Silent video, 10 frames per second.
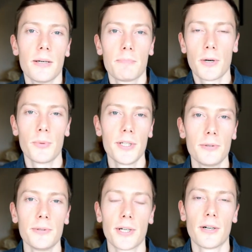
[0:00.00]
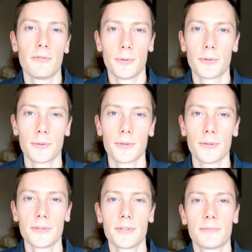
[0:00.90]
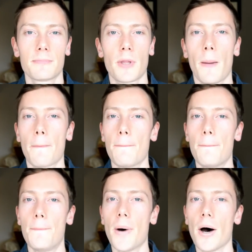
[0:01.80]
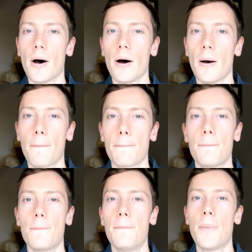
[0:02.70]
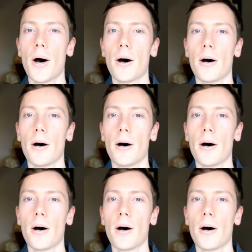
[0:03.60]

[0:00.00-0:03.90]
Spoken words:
but we use our vocal cords. B, b.